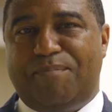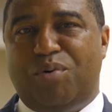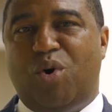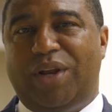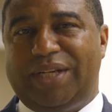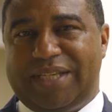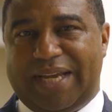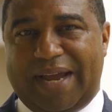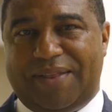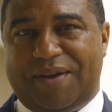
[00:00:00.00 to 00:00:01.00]
pulling
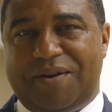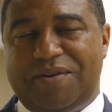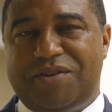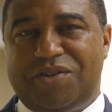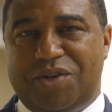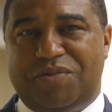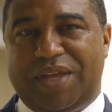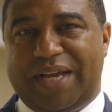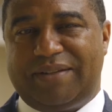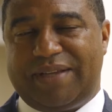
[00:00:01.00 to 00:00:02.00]
together two
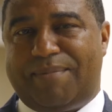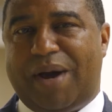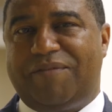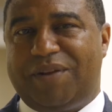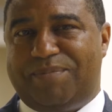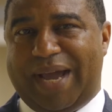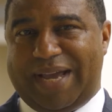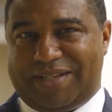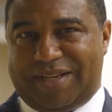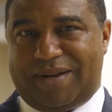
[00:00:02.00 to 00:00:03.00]
things that I'm awfully
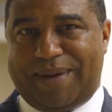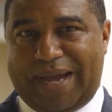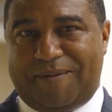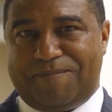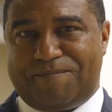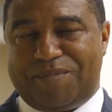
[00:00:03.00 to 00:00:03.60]
passionate about.